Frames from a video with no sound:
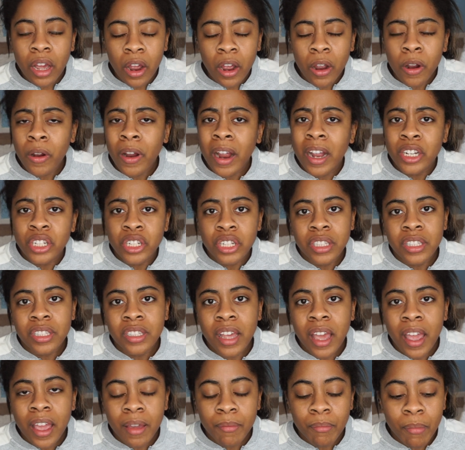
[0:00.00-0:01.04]
or I should
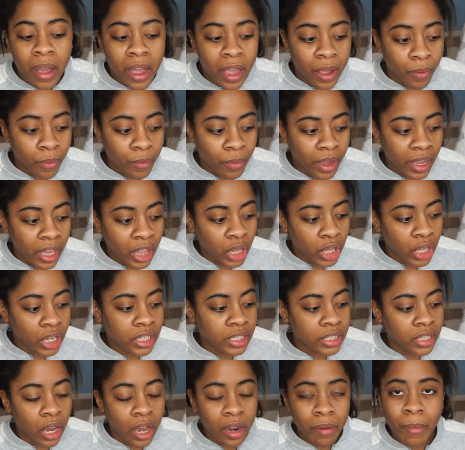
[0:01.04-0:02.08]
say my wig
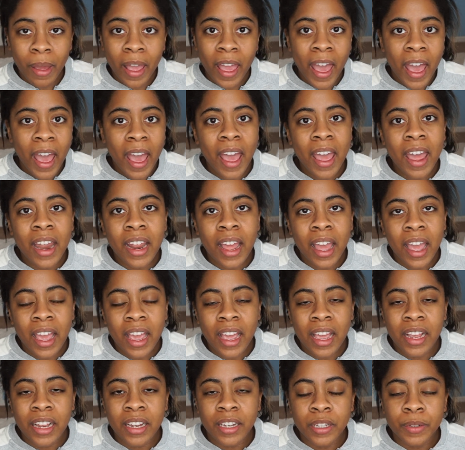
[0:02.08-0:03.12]
looks on my head,
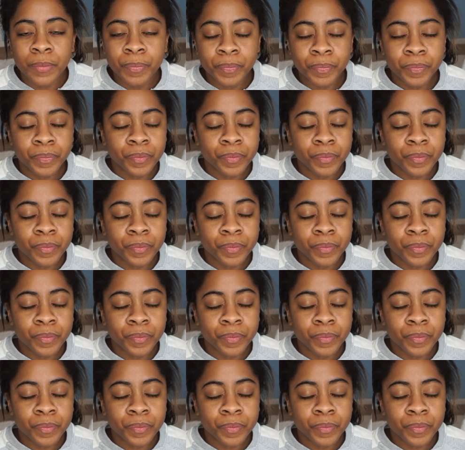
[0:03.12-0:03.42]
and